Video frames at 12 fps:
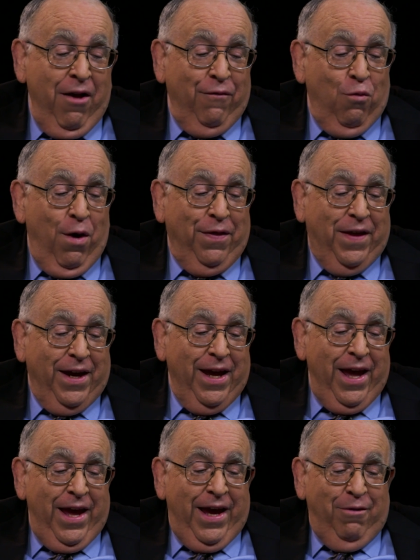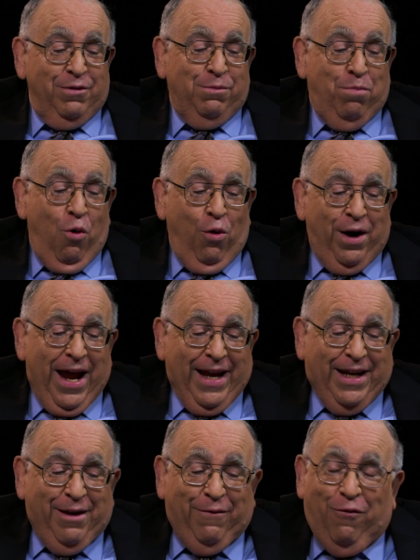For one thing, he was born in
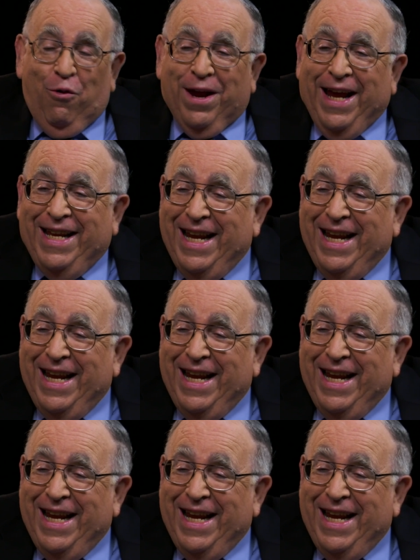1848,